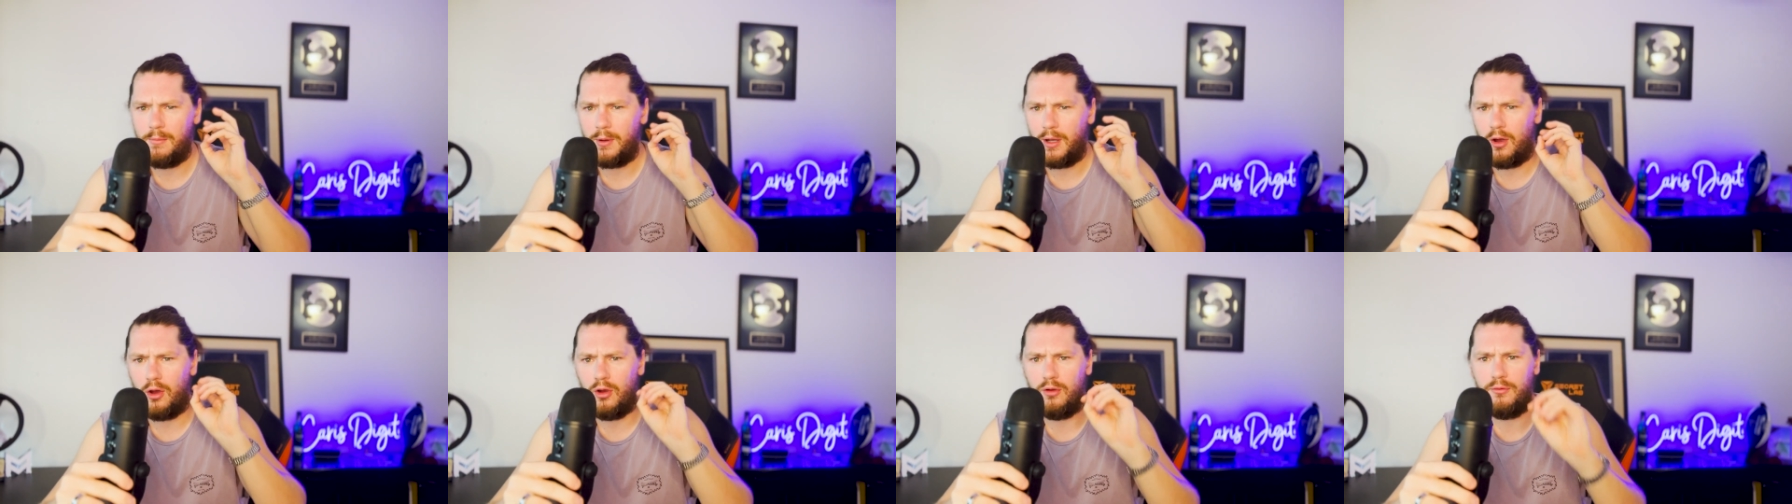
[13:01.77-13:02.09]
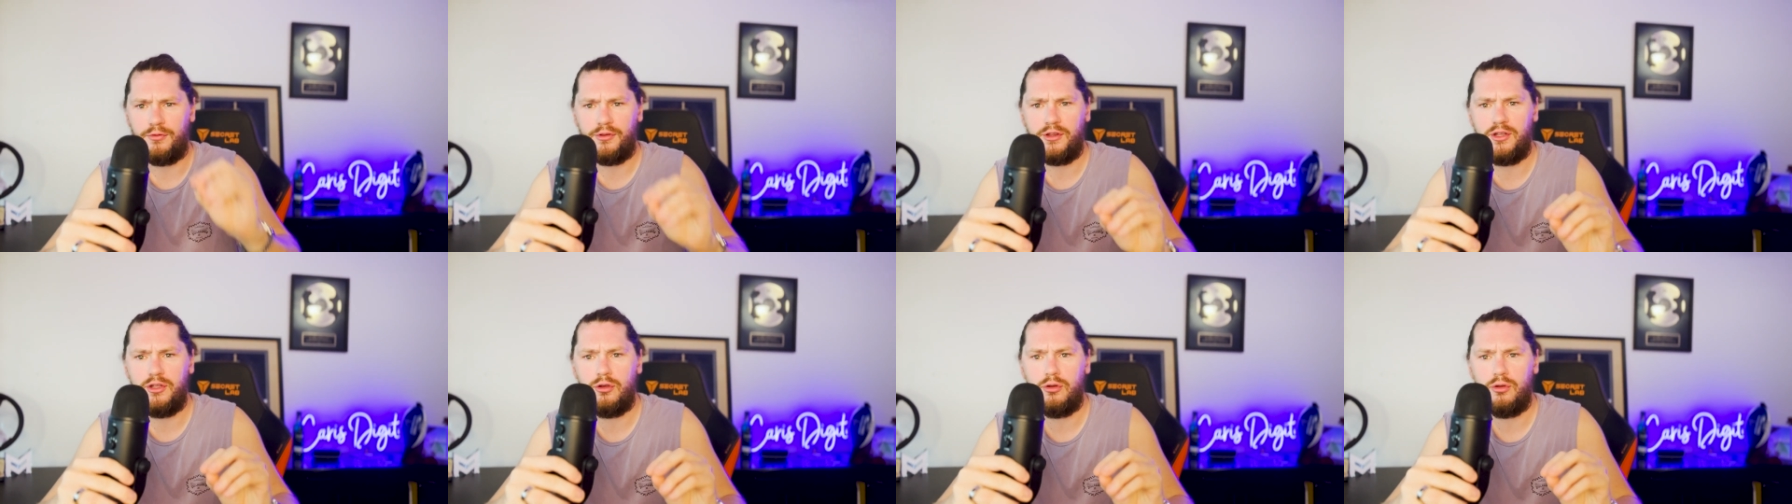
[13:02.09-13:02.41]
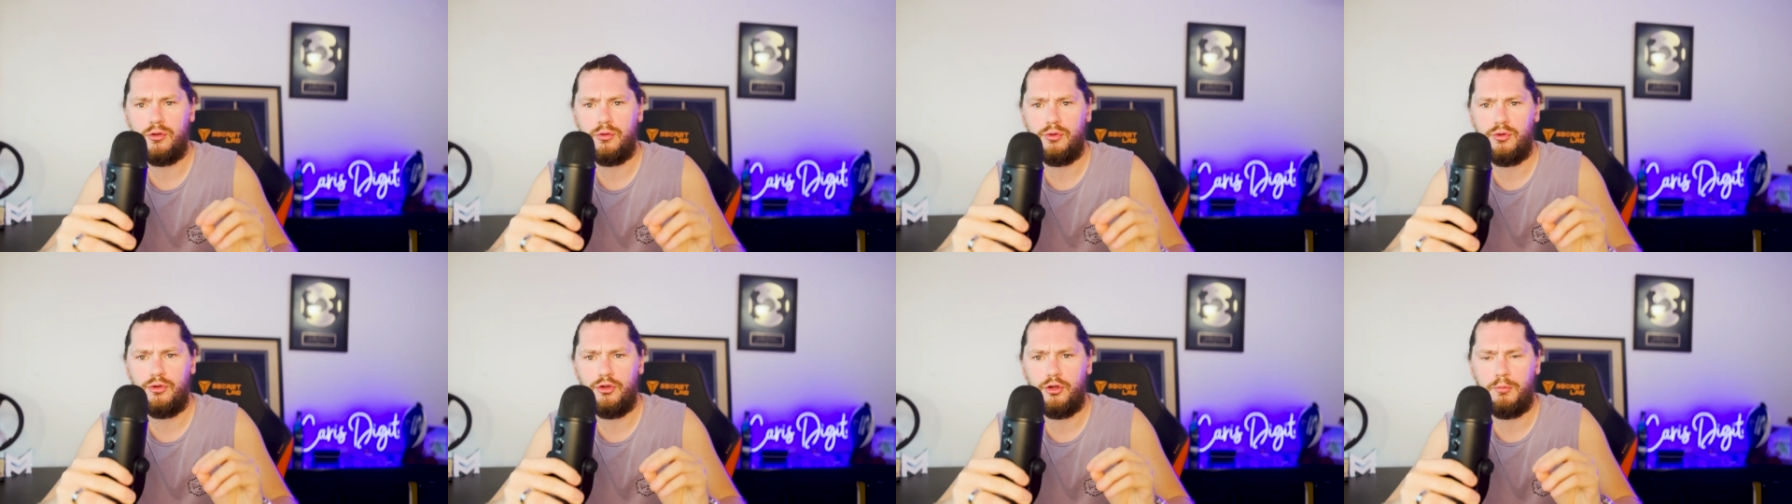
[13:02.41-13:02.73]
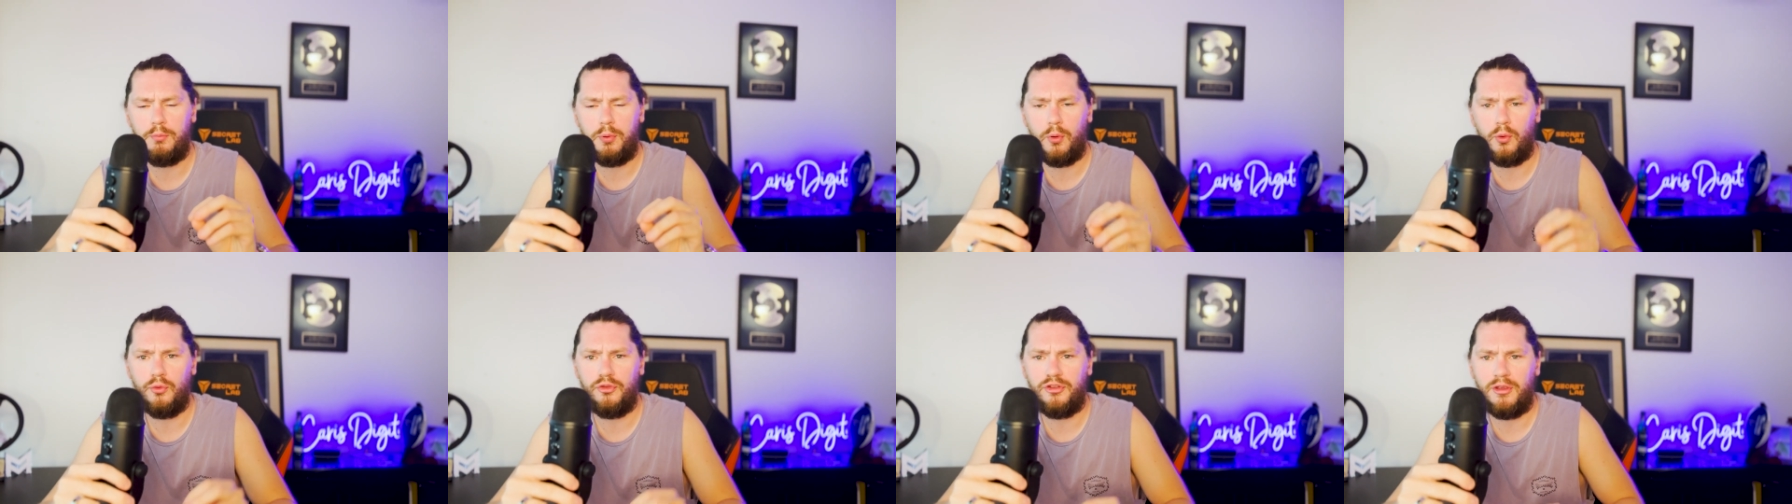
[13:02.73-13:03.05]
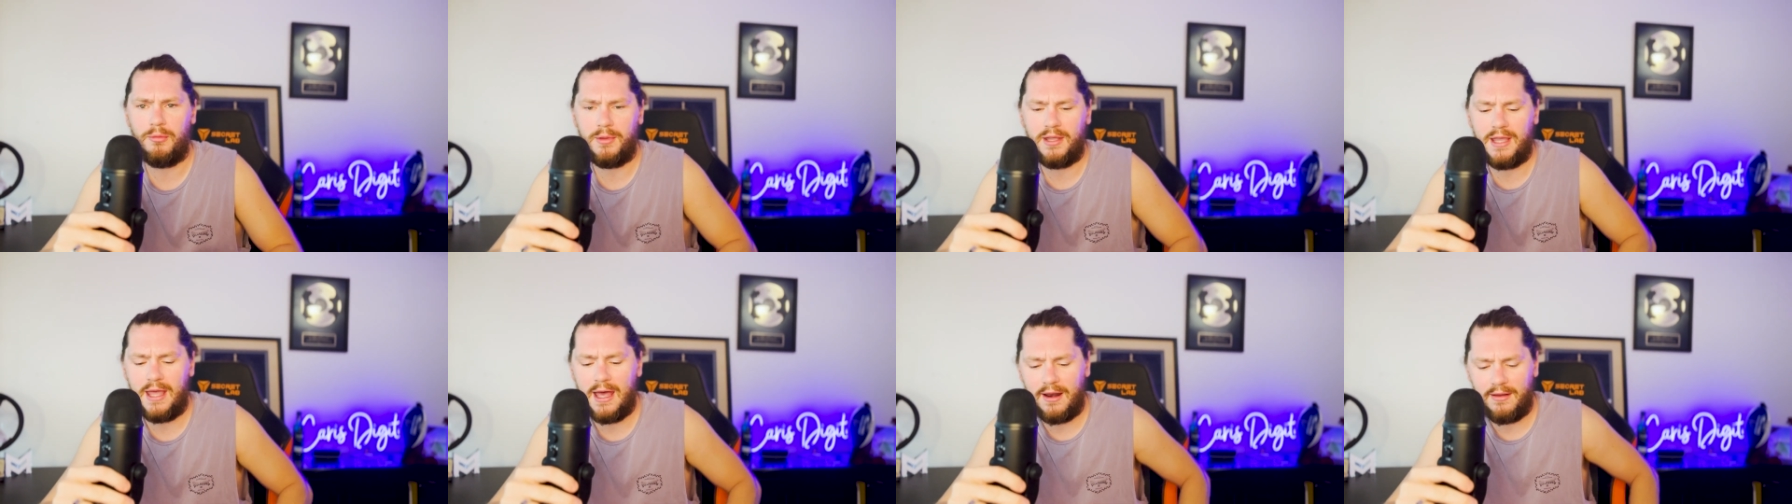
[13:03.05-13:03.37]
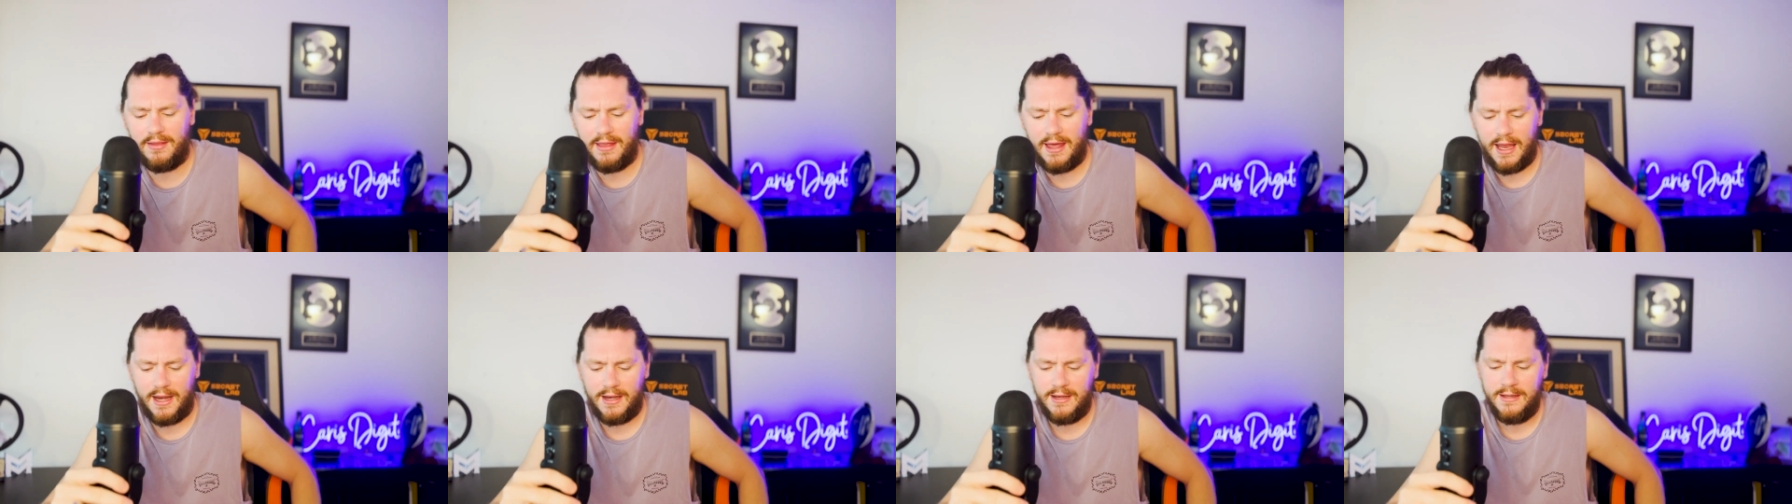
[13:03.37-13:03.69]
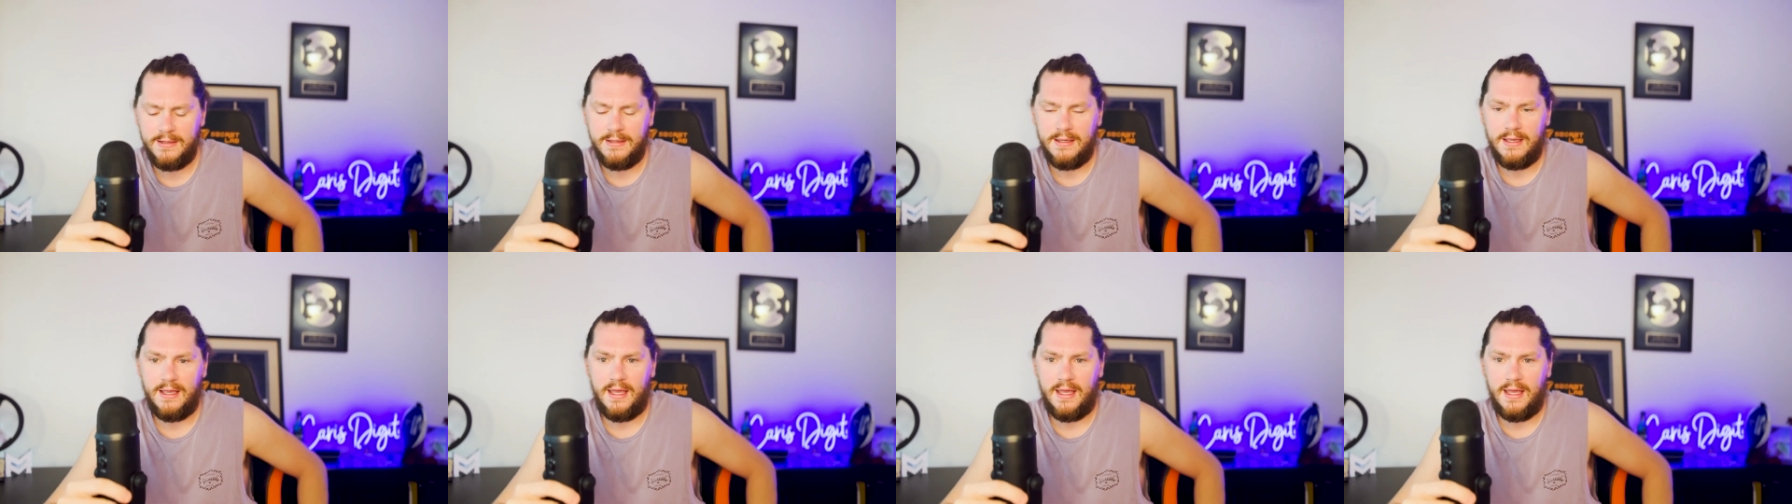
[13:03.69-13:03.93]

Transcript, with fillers: but hopefully you you pulled something out of that,